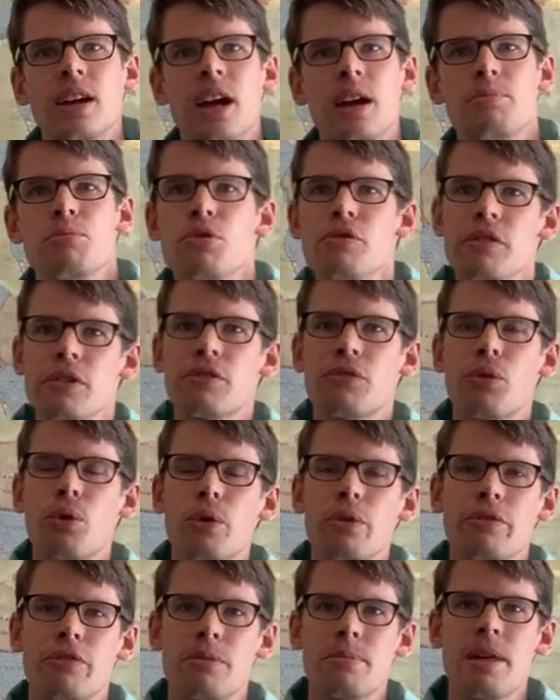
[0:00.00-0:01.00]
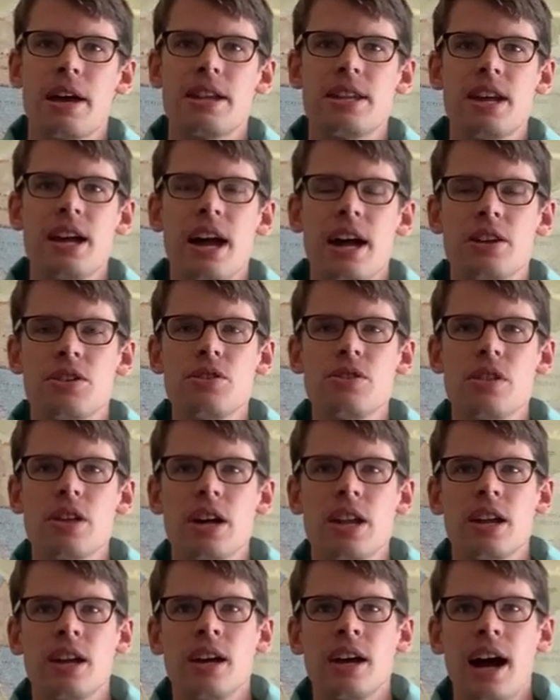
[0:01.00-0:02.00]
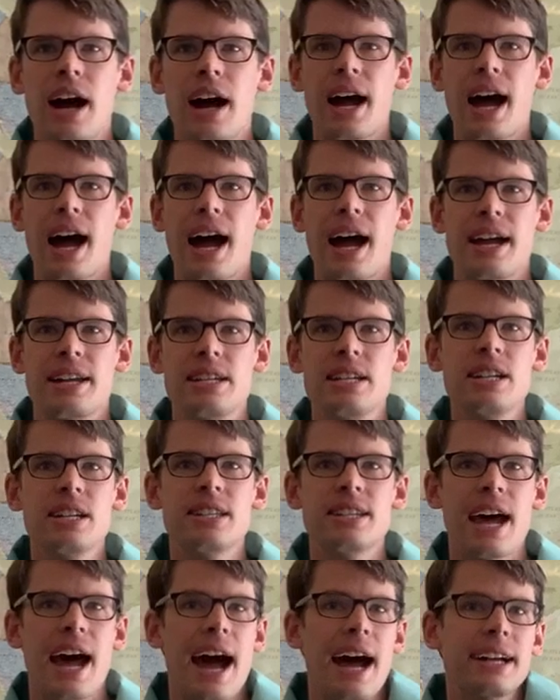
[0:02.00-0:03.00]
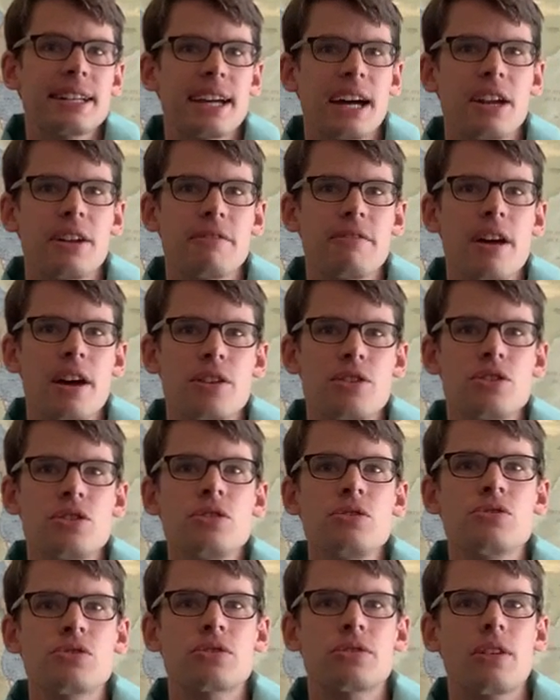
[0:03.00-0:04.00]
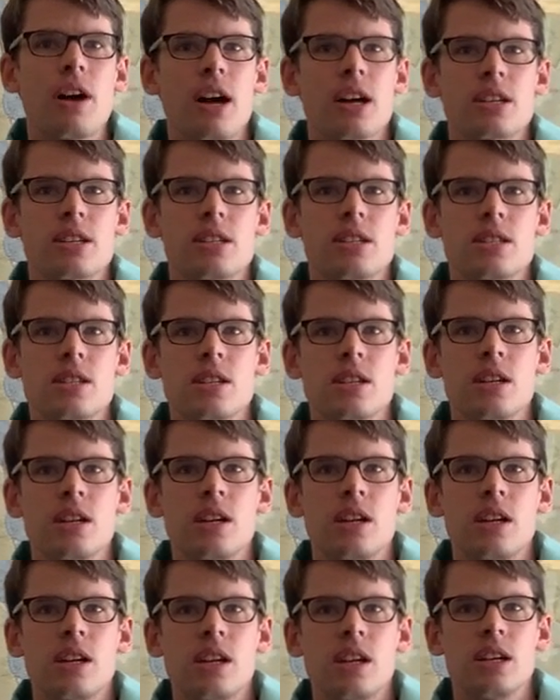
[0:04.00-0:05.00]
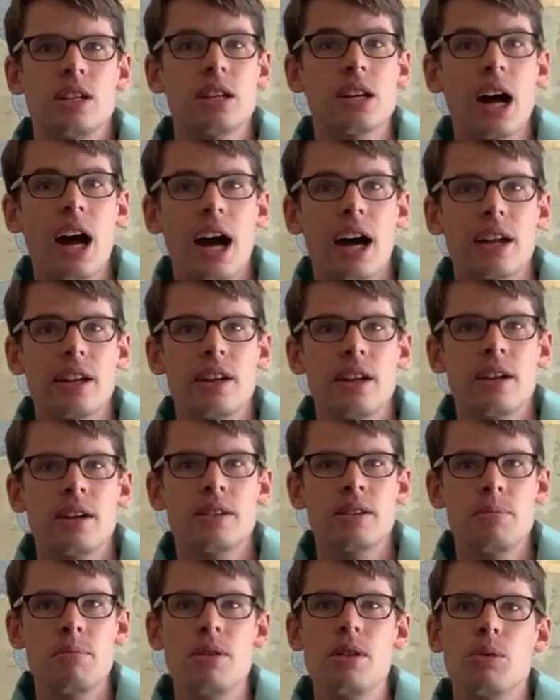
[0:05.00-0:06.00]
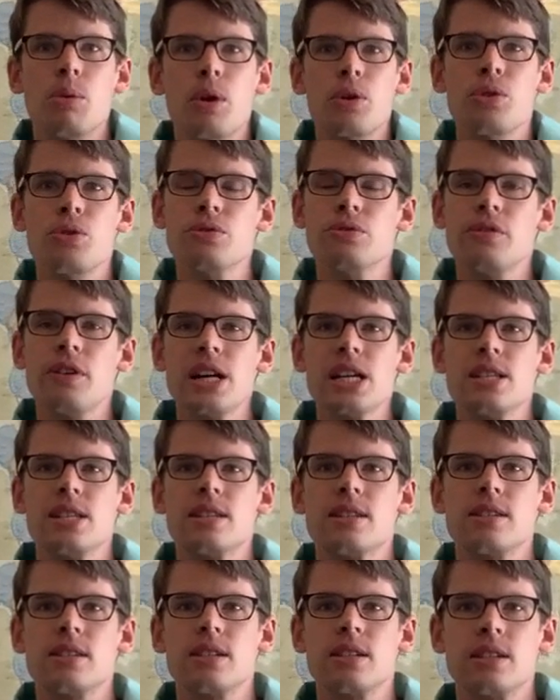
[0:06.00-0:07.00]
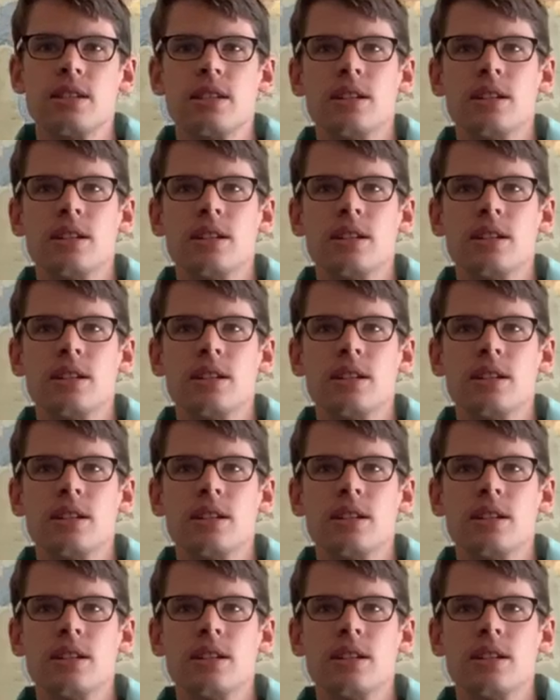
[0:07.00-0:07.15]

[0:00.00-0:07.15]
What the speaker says: And moving forward from that day, I knew that I needed to act out of that new trust in God to be the one who fights.